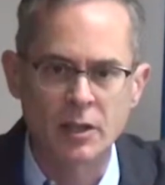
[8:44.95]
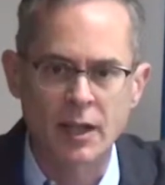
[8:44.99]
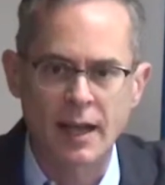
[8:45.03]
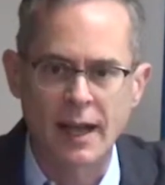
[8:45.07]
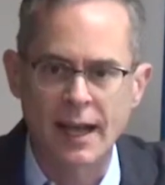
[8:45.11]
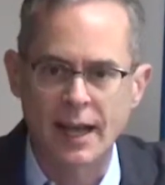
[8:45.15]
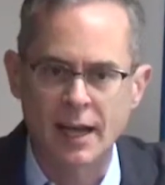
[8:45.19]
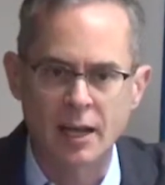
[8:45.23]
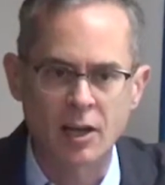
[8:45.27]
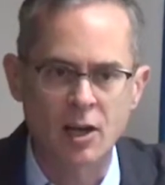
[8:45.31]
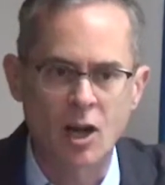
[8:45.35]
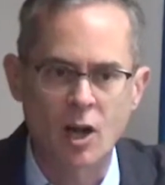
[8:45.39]

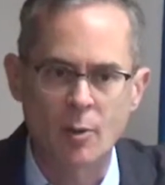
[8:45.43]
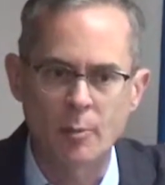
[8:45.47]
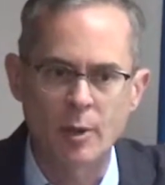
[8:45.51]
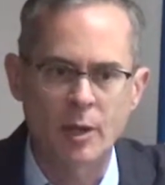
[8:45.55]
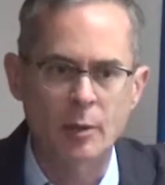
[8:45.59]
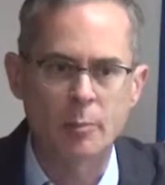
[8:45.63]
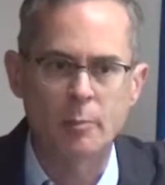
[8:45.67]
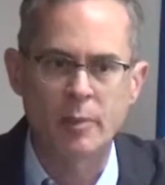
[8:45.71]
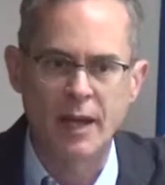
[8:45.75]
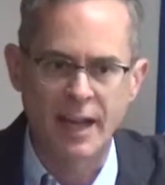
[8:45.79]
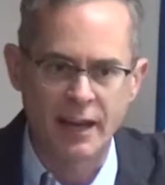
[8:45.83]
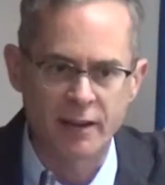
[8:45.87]

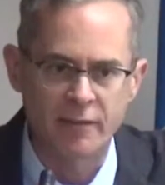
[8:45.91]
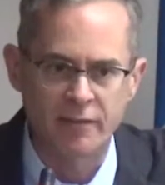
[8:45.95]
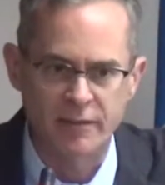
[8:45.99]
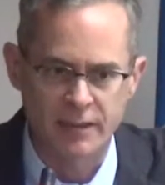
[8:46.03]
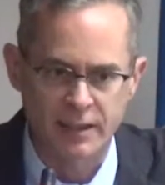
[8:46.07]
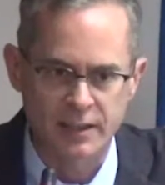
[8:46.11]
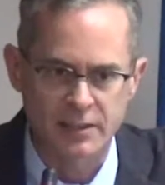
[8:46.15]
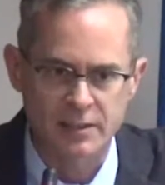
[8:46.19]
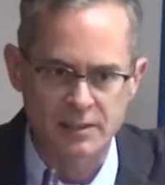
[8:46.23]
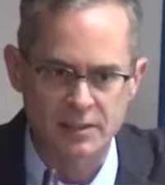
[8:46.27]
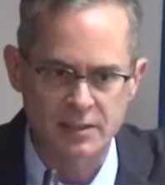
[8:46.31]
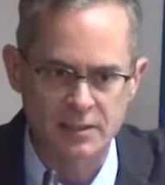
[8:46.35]
economic
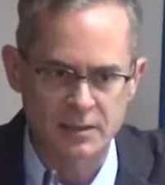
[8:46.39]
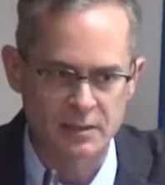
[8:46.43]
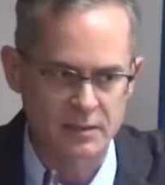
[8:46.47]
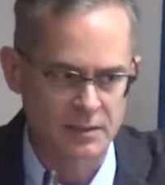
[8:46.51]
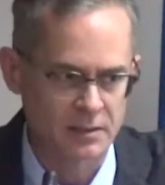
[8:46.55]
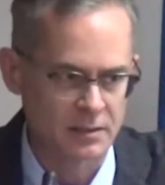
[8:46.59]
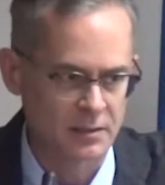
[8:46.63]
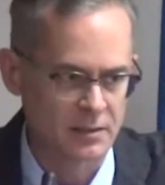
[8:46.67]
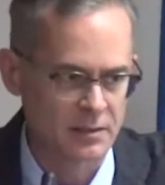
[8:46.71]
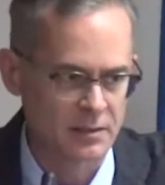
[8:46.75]
benefits.